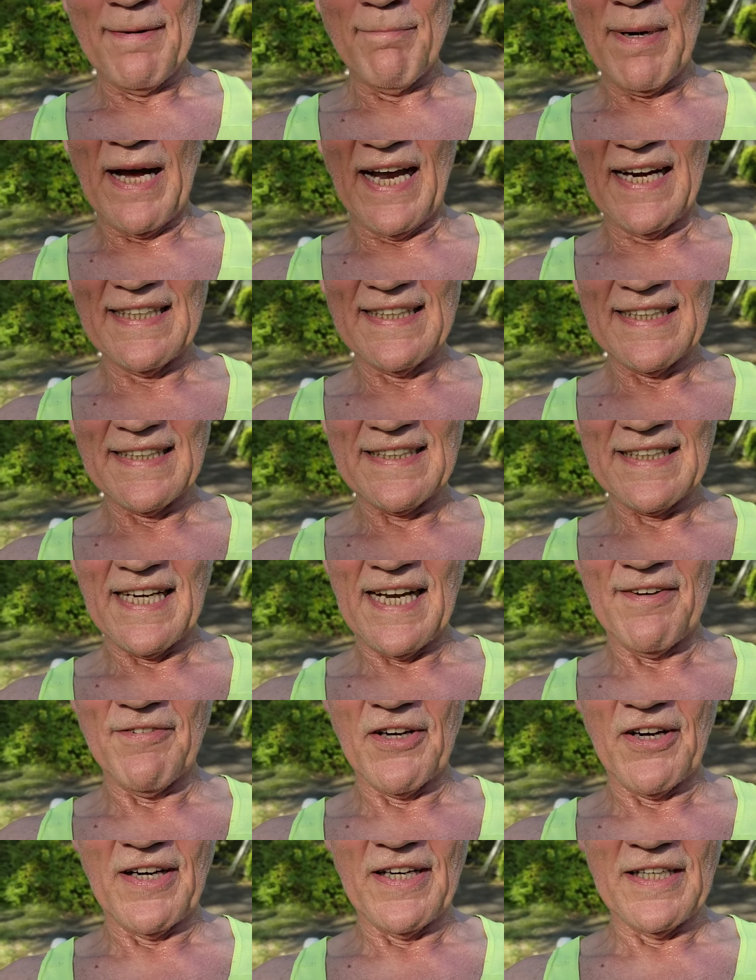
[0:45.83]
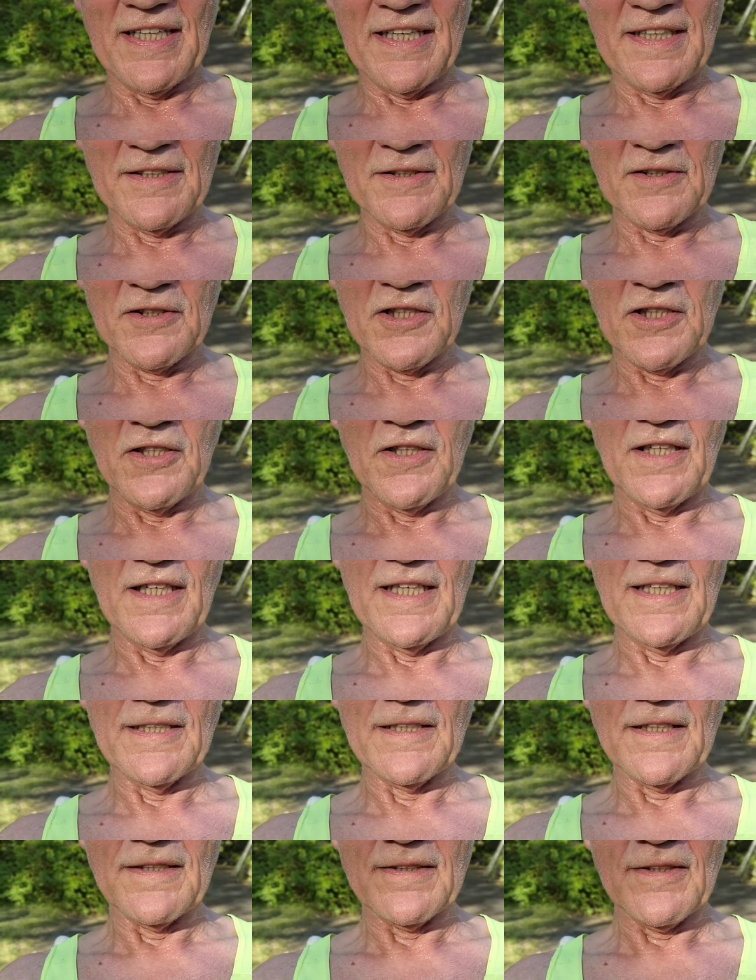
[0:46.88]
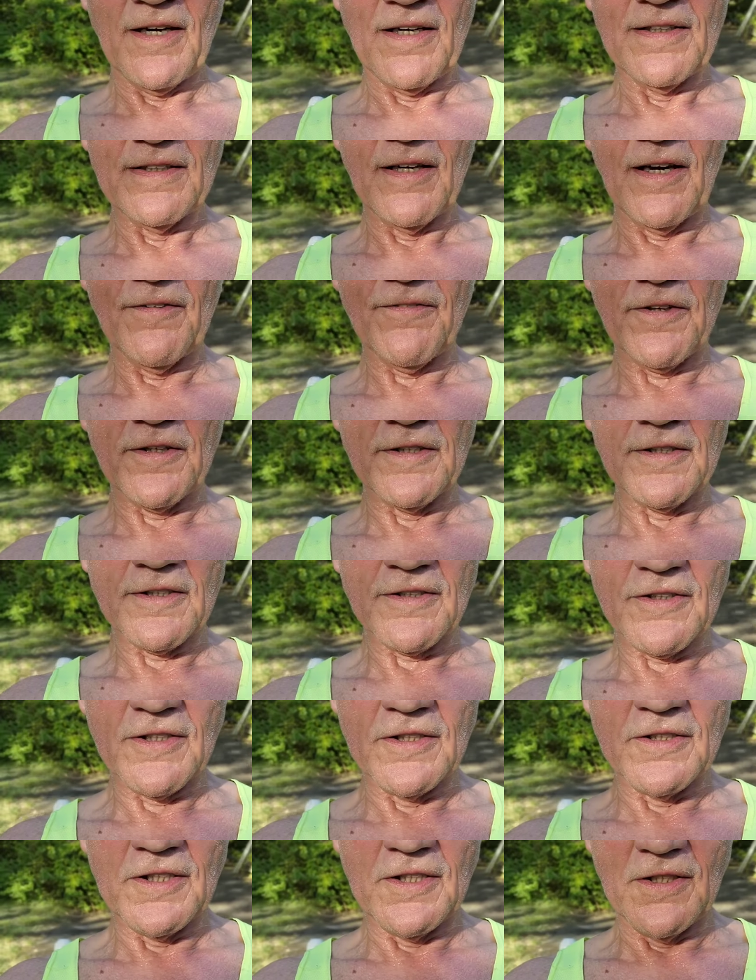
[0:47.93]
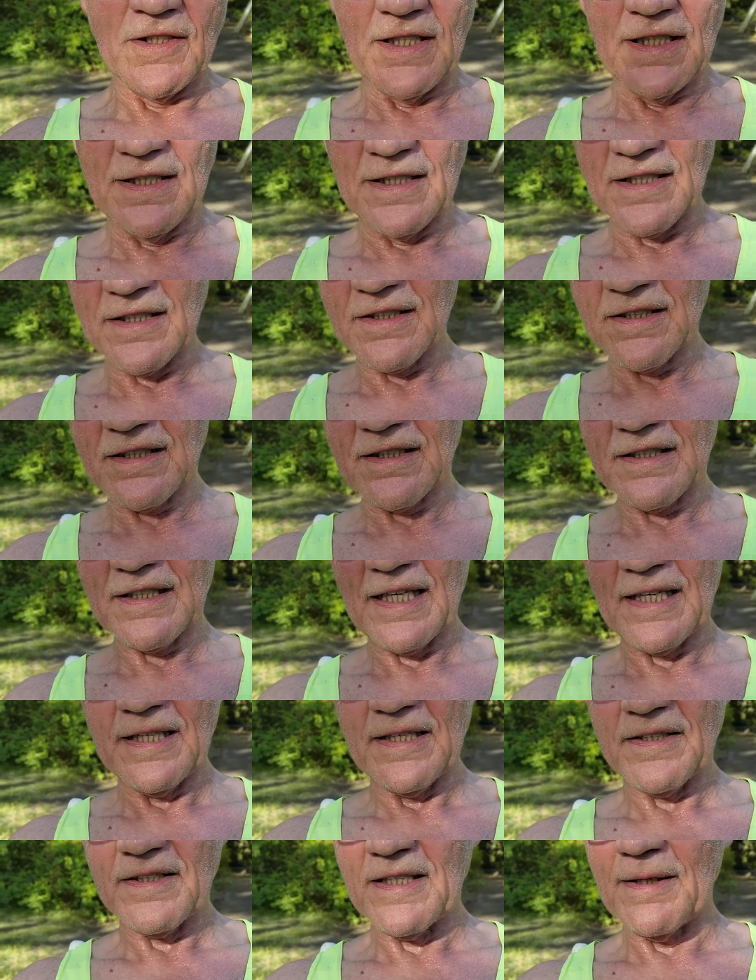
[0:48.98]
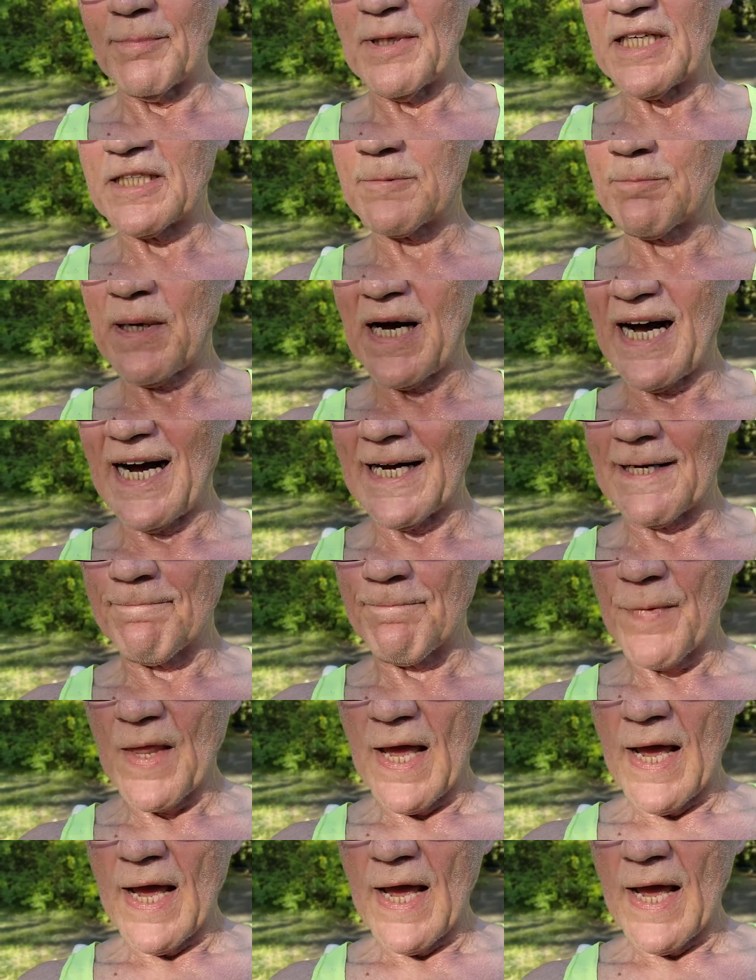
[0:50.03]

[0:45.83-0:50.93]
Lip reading: But it's a never-ending journey, and often it's the journey that's the best part.